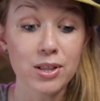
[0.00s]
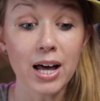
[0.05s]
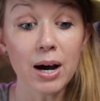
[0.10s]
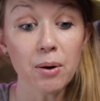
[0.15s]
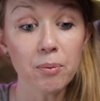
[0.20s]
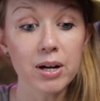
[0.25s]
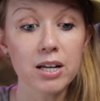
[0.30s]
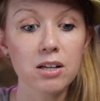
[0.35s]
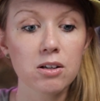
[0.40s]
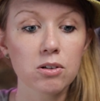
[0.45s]
So
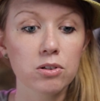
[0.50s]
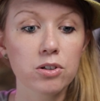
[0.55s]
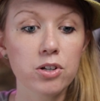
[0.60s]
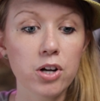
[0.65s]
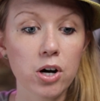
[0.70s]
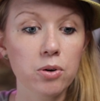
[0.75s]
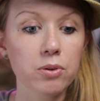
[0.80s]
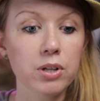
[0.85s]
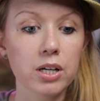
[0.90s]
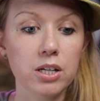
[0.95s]
that way you'll
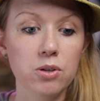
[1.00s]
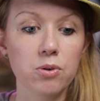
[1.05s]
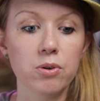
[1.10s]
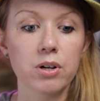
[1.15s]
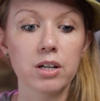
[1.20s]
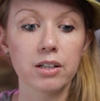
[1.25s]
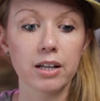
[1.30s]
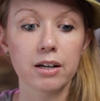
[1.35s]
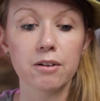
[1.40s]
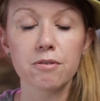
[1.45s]
know that you
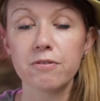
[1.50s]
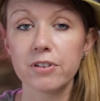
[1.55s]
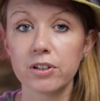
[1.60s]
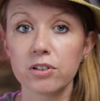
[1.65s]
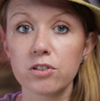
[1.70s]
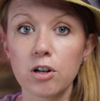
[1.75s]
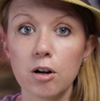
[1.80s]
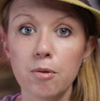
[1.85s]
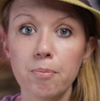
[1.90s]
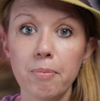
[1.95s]
can like
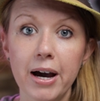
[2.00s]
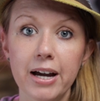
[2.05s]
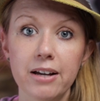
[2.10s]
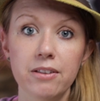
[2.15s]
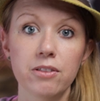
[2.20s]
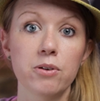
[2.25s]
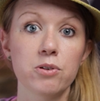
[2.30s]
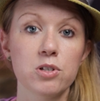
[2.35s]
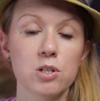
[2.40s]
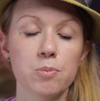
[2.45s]
filter
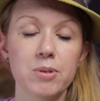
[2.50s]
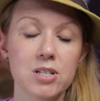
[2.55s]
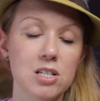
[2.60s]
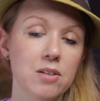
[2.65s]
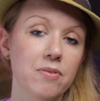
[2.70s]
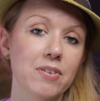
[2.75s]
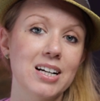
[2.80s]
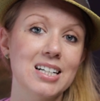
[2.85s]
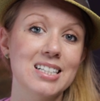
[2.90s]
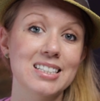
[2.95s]
by those
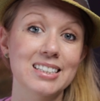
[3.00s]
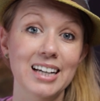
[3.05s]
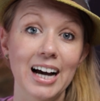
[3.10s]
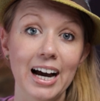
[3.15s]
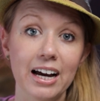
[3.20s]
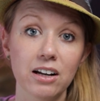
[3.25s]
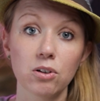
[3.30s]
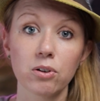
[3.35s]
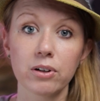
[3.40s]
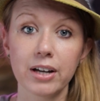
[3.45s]
specific
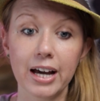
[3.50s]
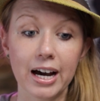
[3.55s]
title